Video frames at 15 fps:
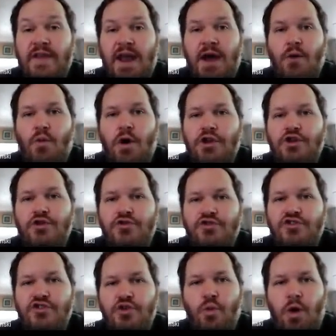that I want you
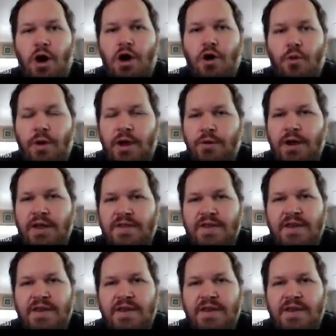to walk away with,